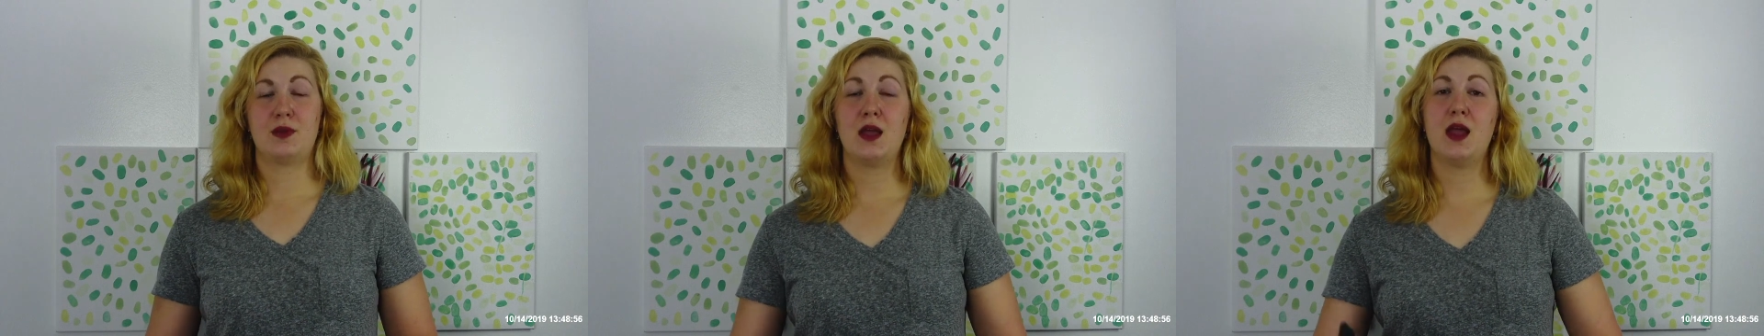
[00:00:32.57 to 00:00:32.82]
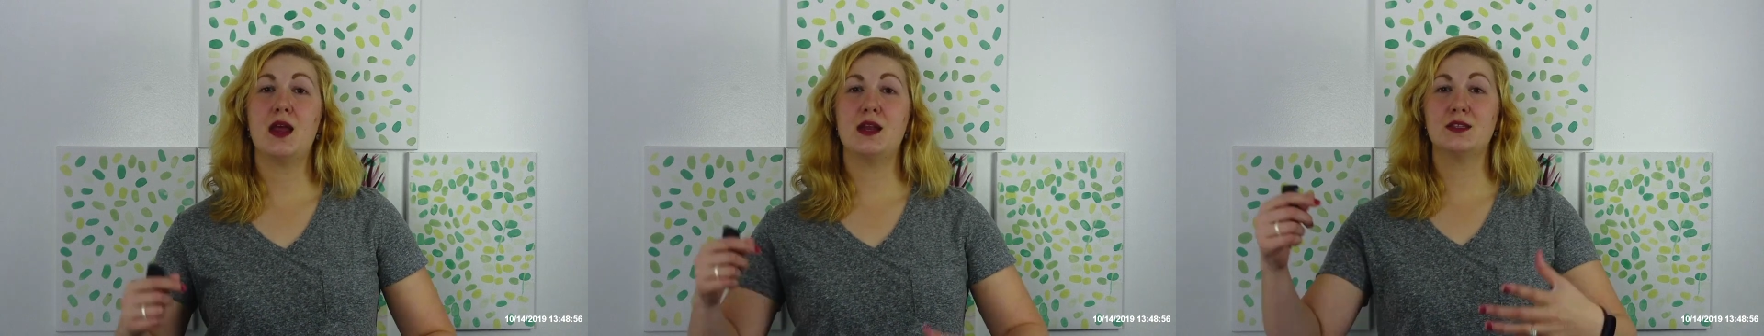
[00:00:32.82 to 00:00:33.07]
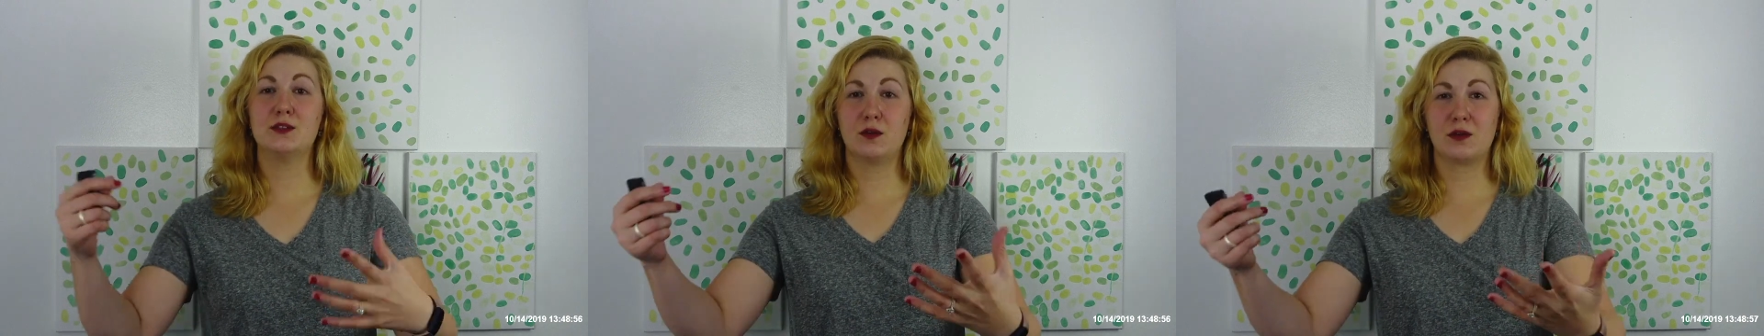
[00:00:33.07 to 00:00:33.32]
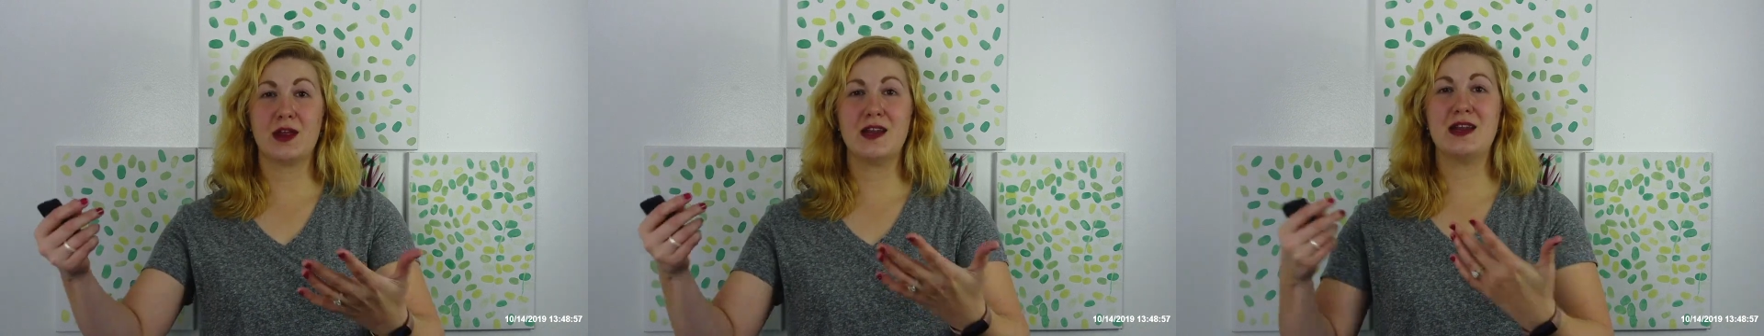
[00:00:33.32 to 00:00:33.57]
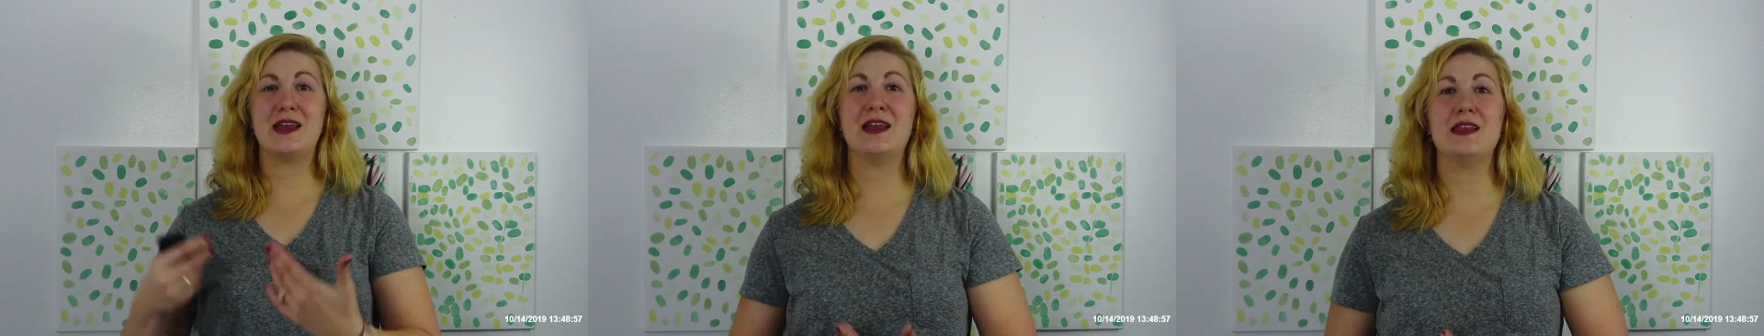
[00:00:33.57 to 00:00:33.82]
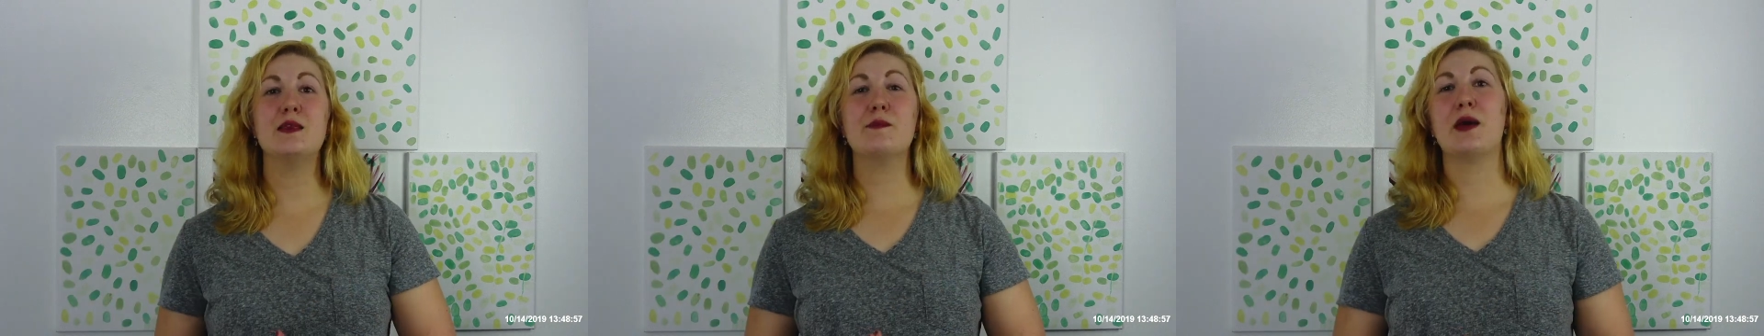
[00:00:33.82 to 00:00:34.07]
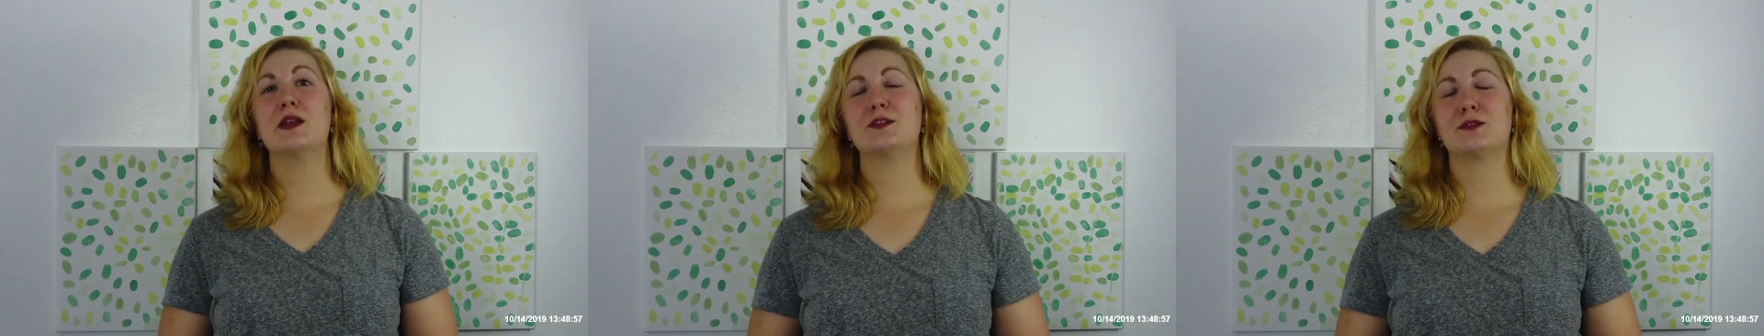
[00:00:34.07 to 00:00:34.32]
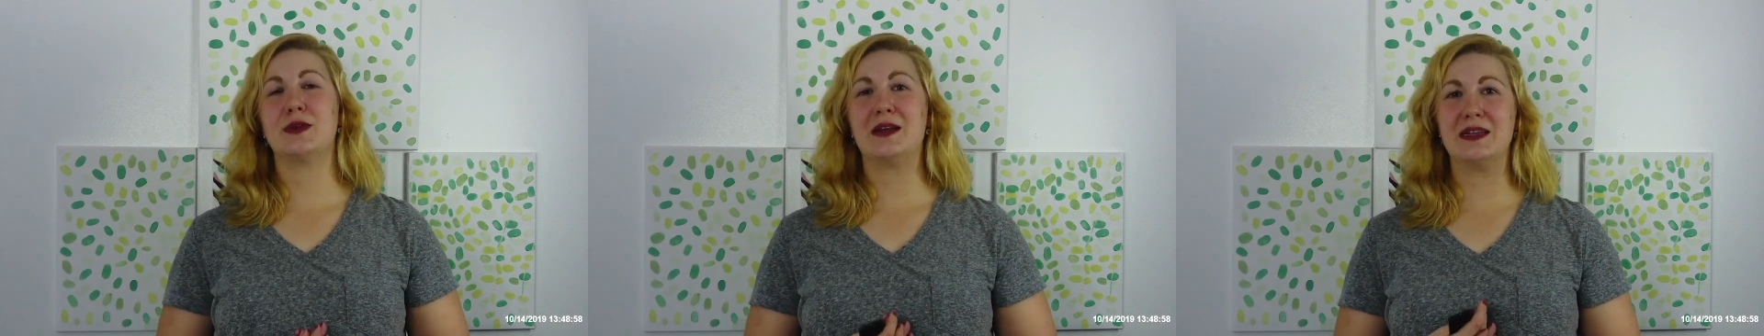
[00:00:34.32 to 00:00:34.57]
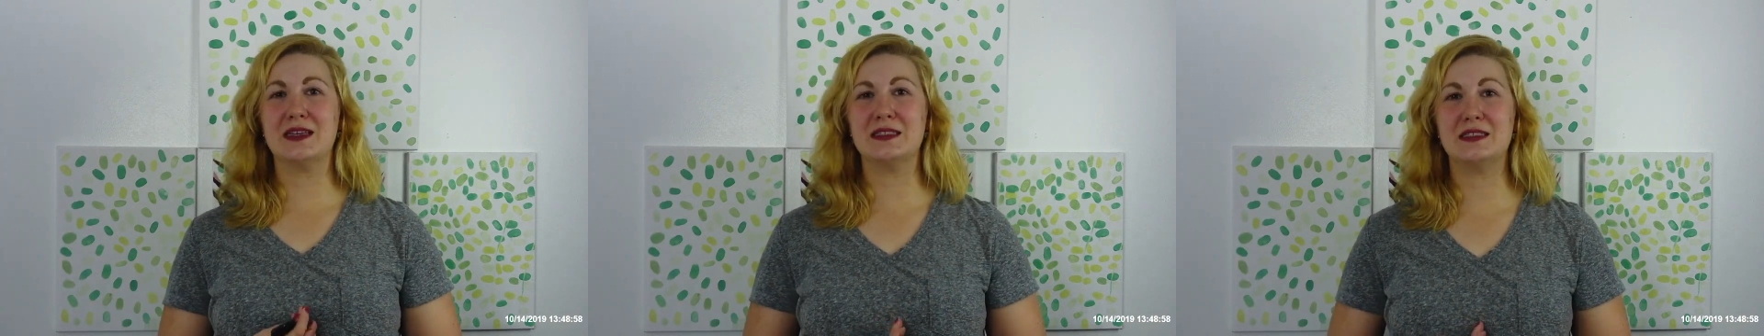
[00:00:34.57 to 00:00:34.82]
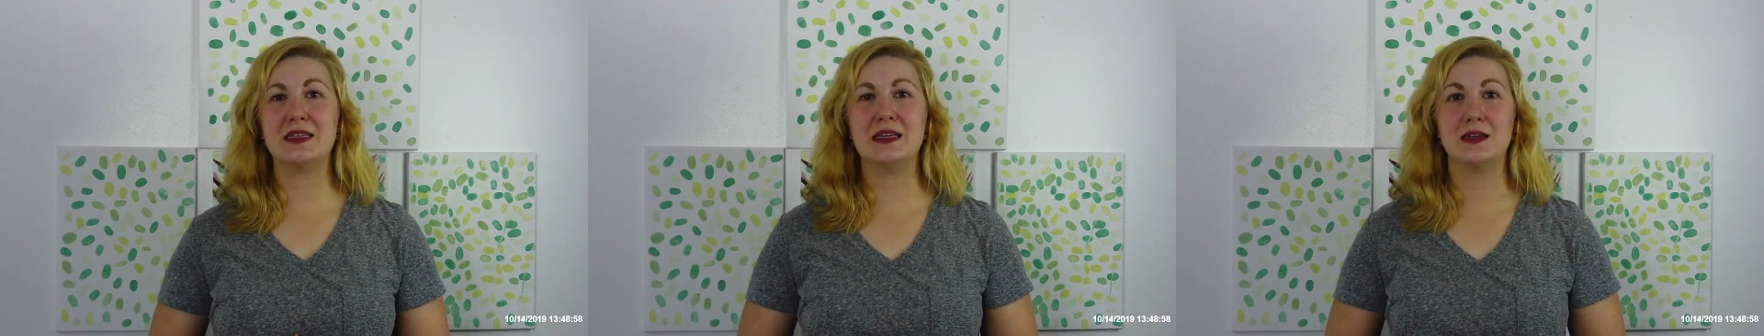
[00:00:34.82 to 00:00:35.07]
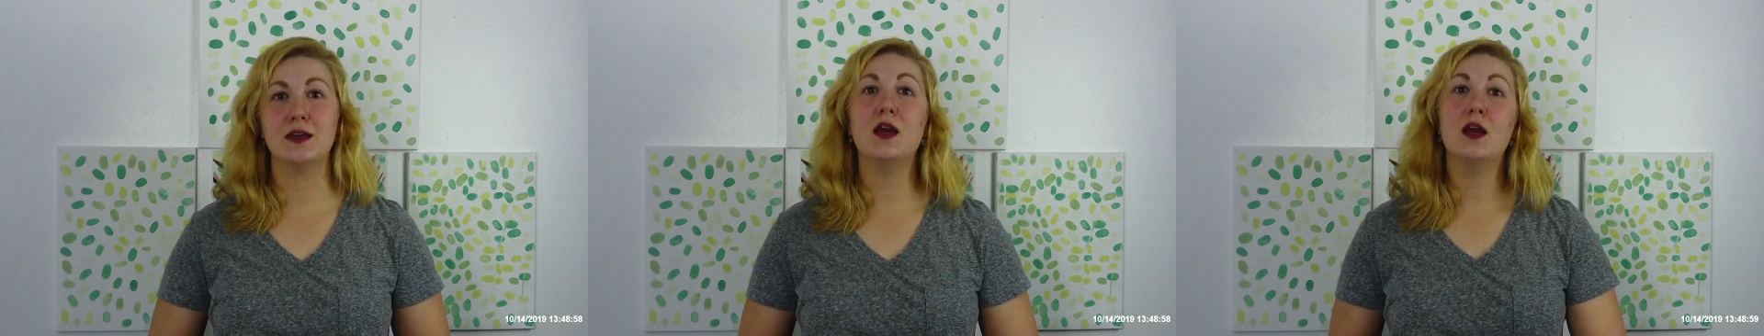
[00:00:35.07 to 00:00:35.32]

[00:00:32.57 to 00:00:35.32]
and it's located in the Mediterranean Sea.